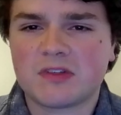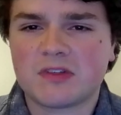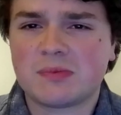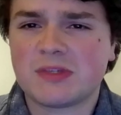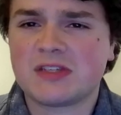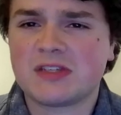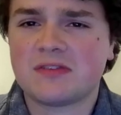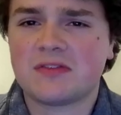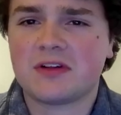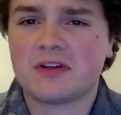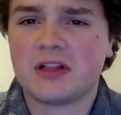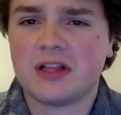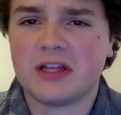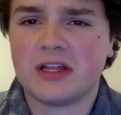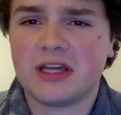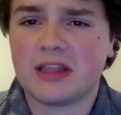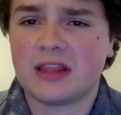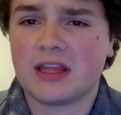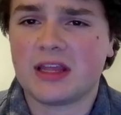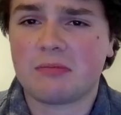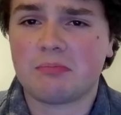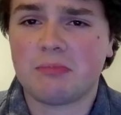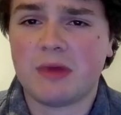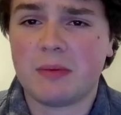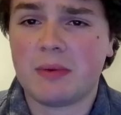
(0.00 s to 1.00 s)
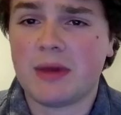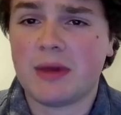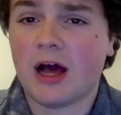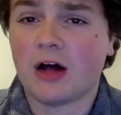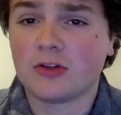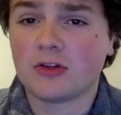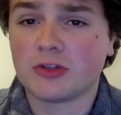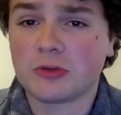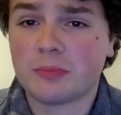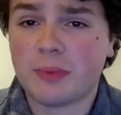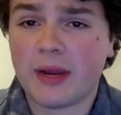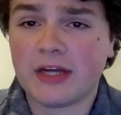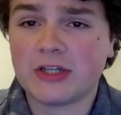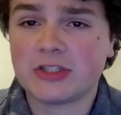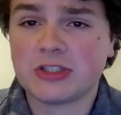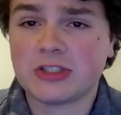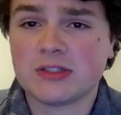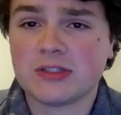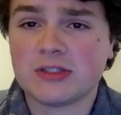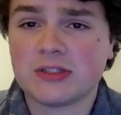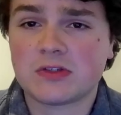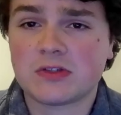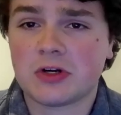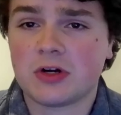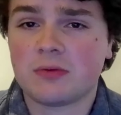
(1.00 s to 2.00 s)
specifically in like maybe elder
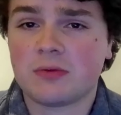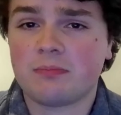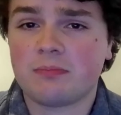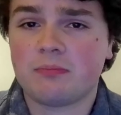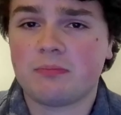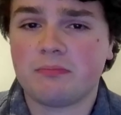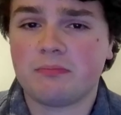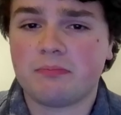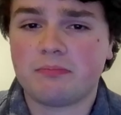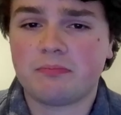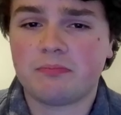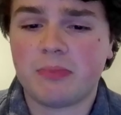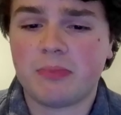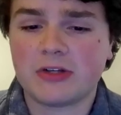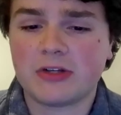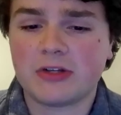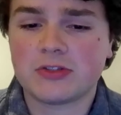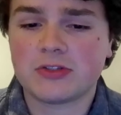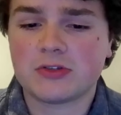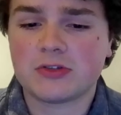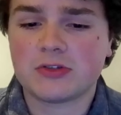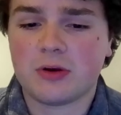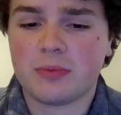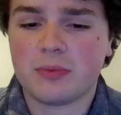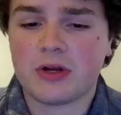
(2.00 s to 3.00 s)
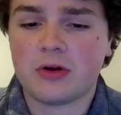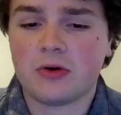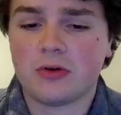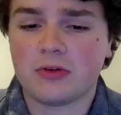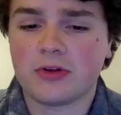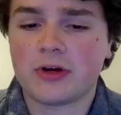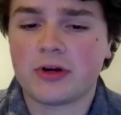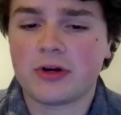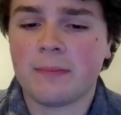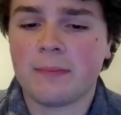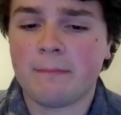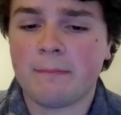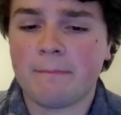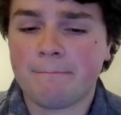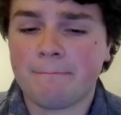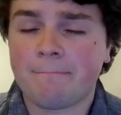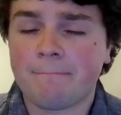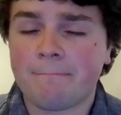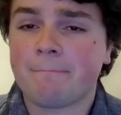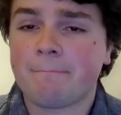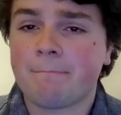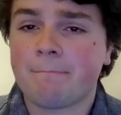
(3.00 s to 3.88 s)
patients or patients who are a bit older?